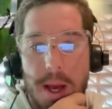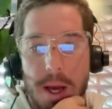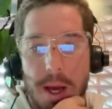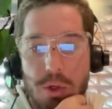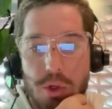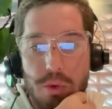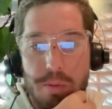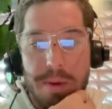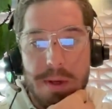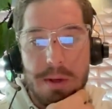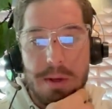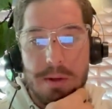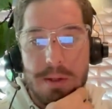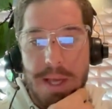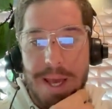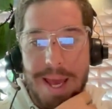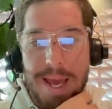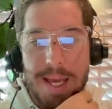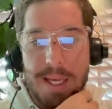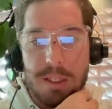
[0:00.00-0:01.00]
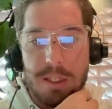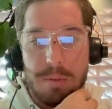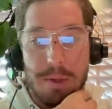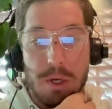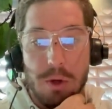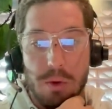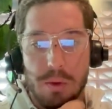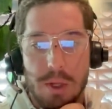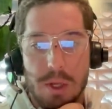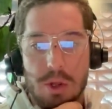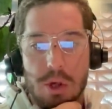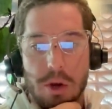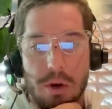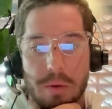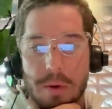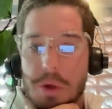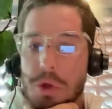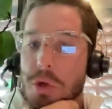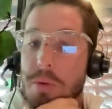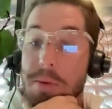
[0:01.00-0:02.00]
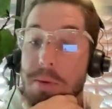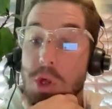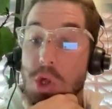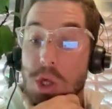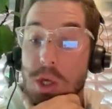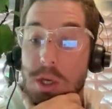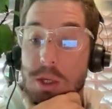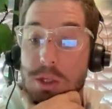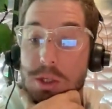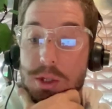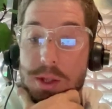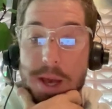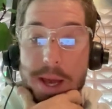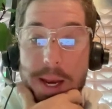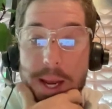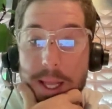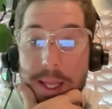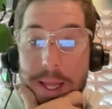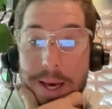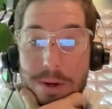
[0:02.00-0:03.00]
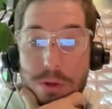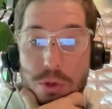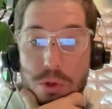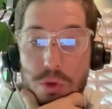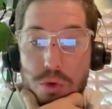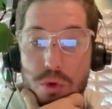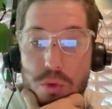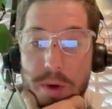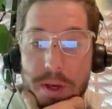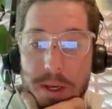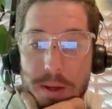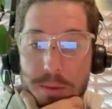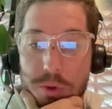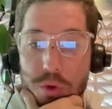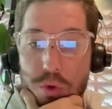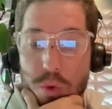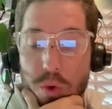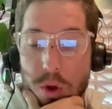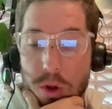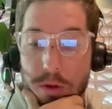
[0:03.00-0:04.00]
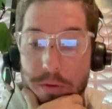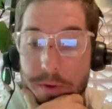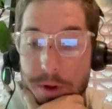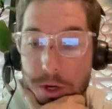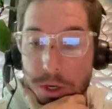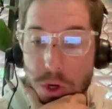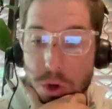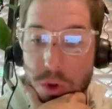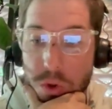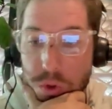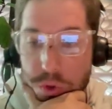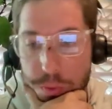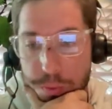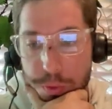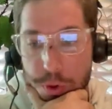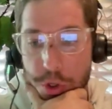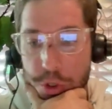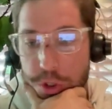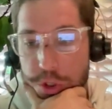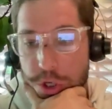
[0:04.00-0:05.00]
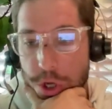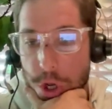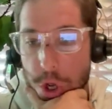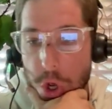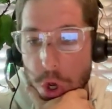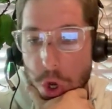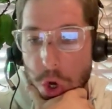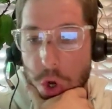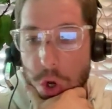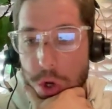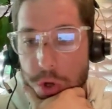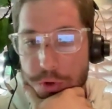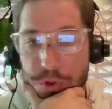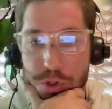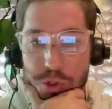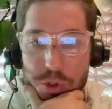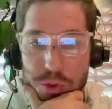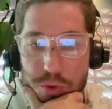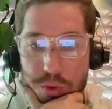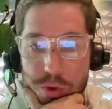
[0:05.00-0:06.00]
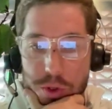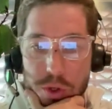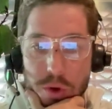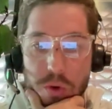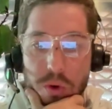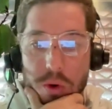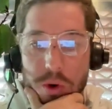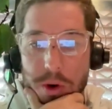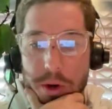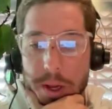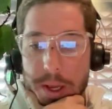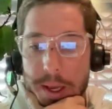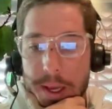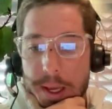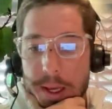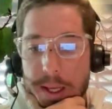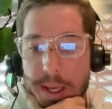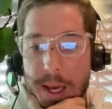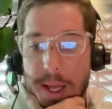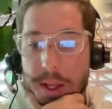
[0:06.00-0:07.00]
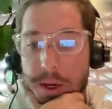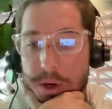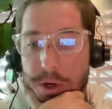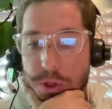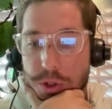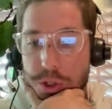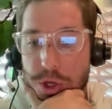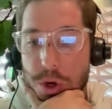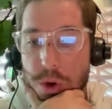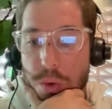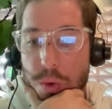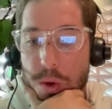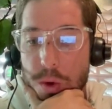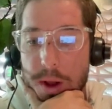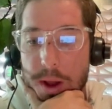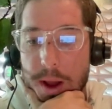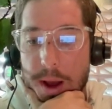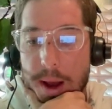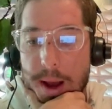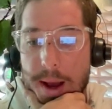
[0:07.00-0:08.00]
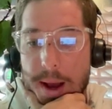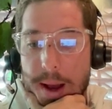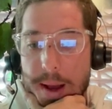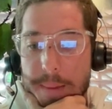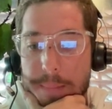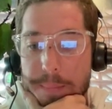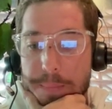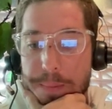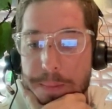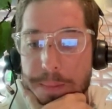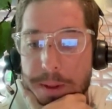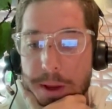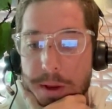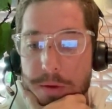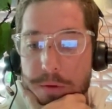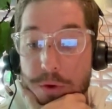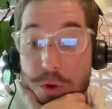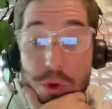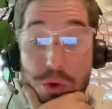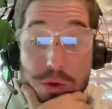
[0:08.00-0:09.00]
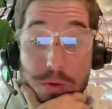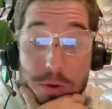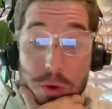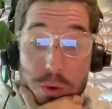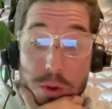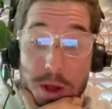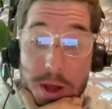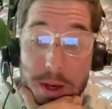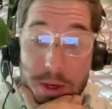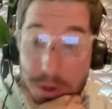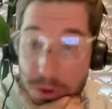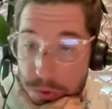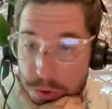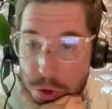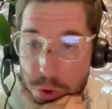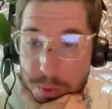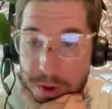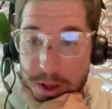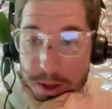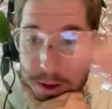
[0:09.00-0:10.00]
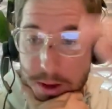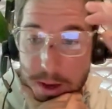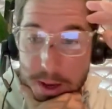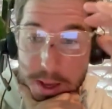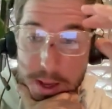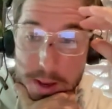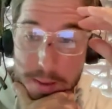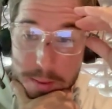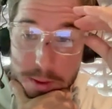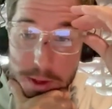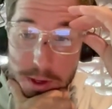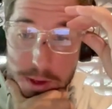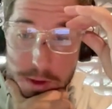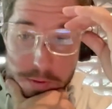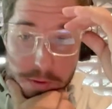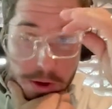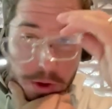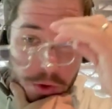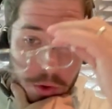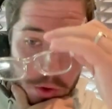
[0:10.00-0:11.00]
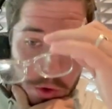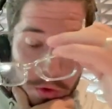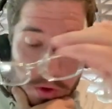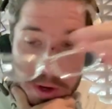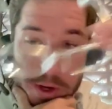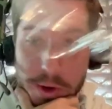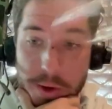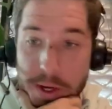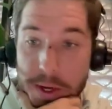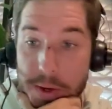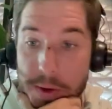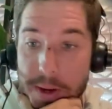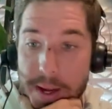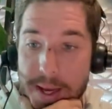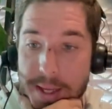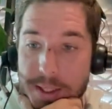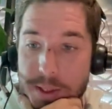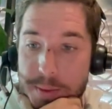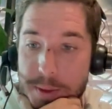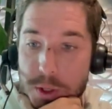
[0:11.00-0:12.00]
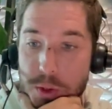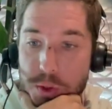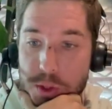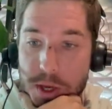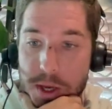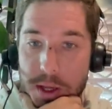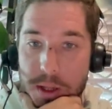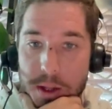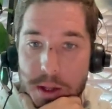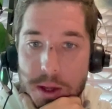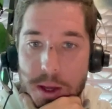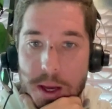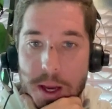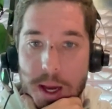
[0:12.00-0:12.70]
how to build a speaker lead generation machine that allows you to wake up to qualified calls booked onto your calendar. Um, for those of you that don't know me, I am the founder and creator here at Speaker Scale.